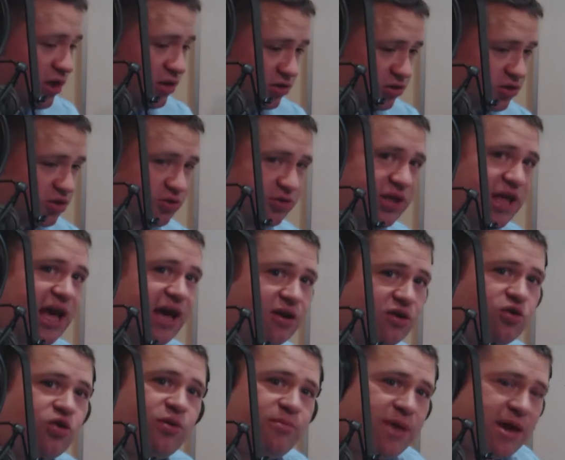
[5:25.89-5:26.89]
do that,
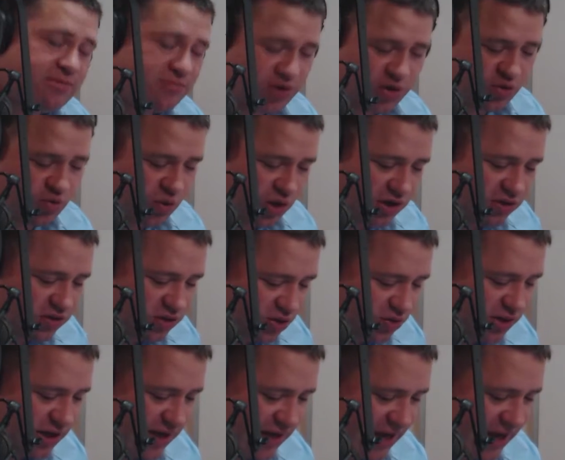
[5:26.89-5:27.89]
or maybe you will do it
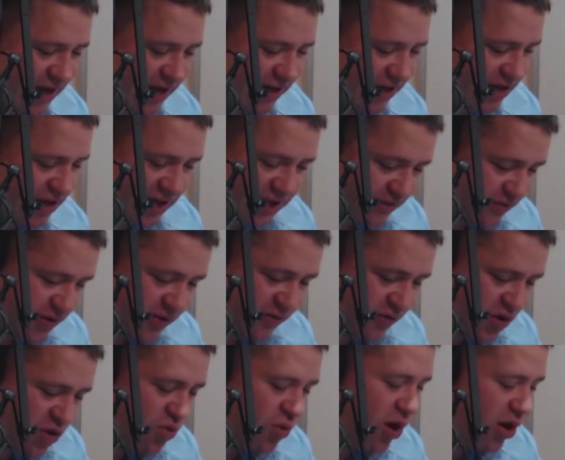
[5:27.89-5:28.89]
again. Even if you
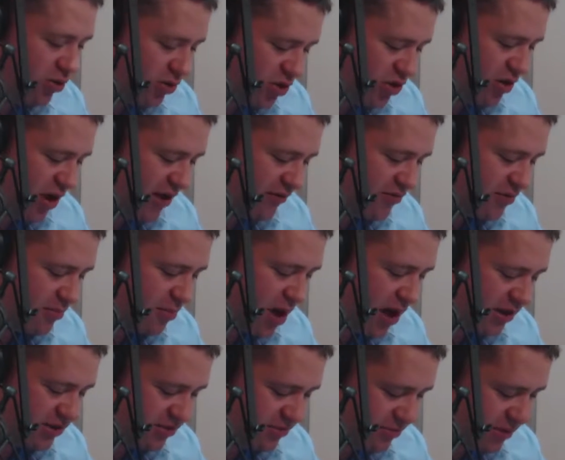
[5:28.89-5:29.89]
won't, you have the
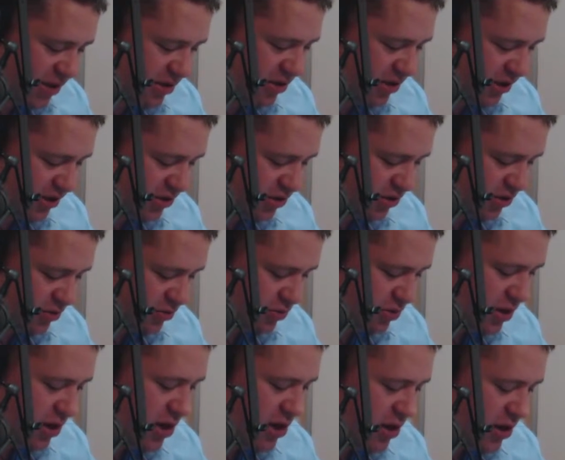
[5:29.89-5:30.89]
possibility to.
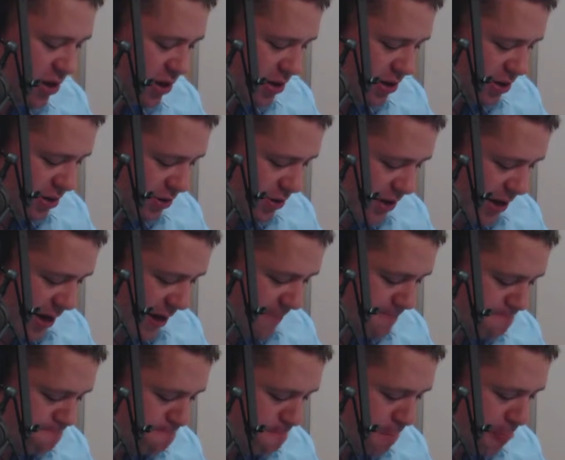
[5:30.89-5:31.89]
Okay?
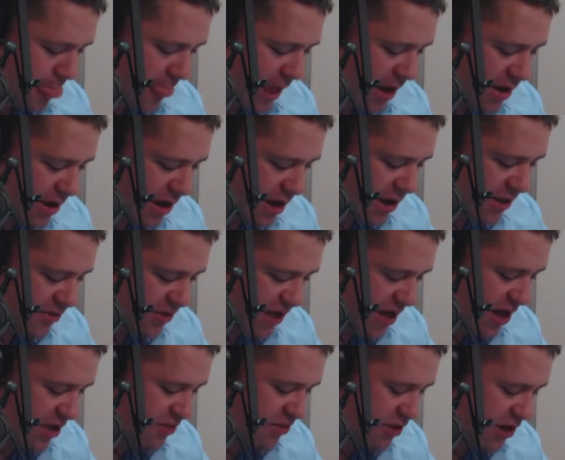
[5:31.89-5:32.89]
The
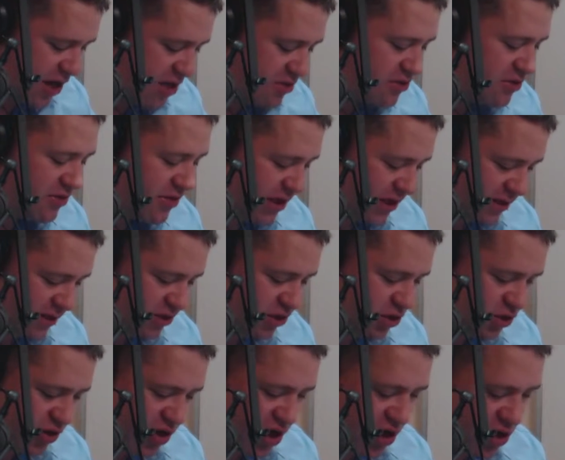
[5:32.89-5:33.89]
other thing that you
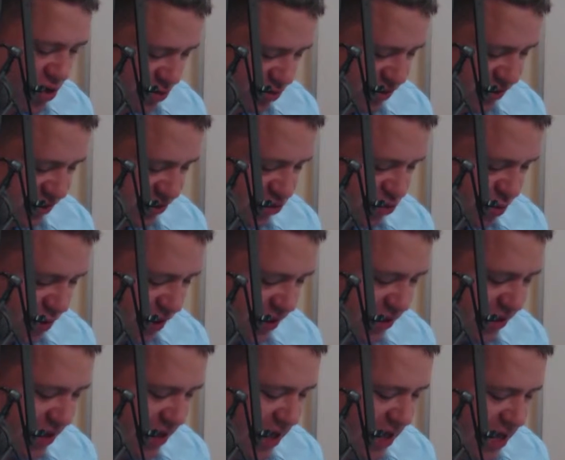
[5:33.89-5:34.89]
can use this with
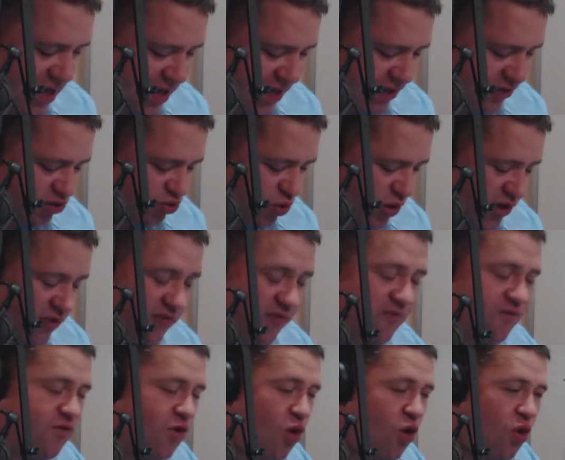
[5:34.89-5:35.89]
is with
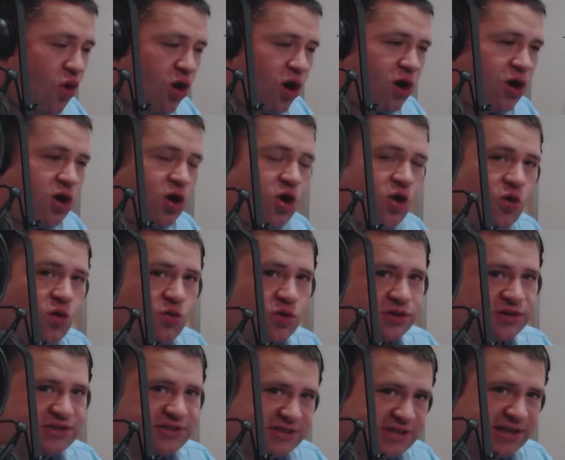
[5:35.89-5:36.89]
for or
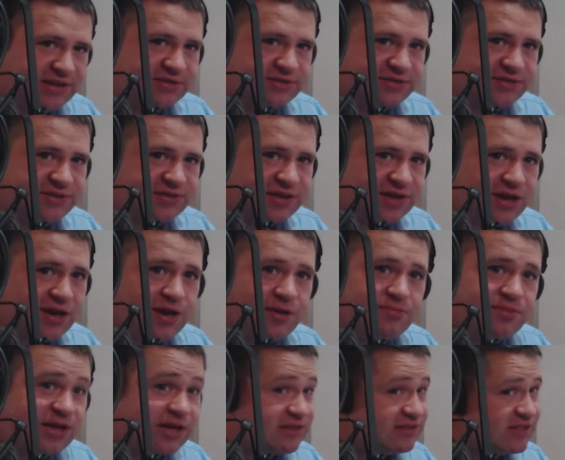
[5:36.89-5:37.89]
since.
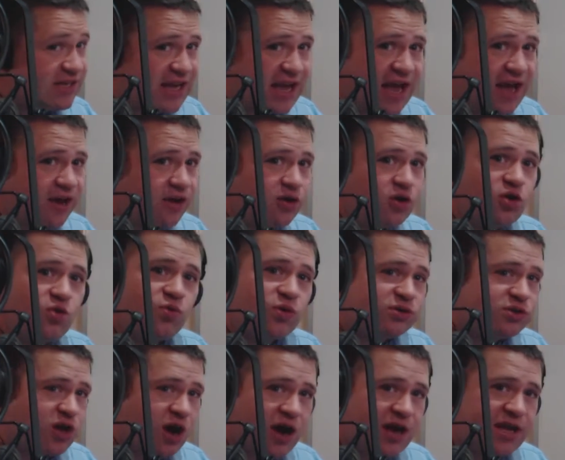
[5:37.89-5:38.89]
Because again, we're
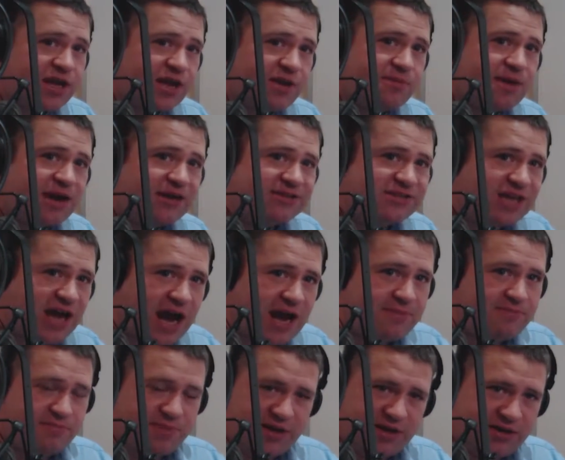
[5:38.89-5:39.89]
talking about time
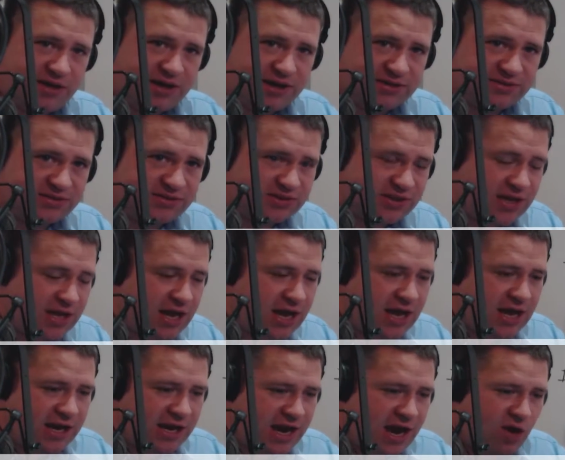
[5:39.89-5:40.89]
periods.
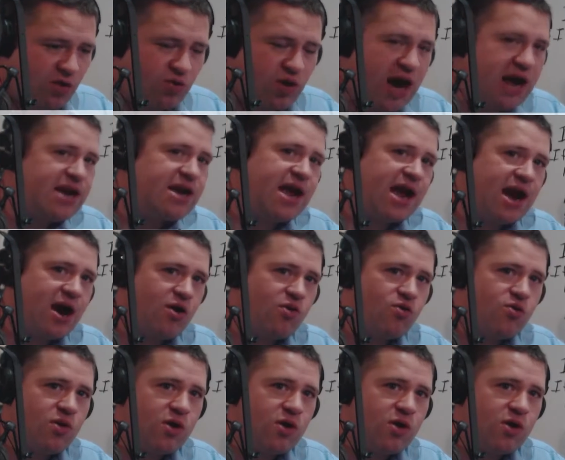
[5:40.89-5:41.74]
Now, right now,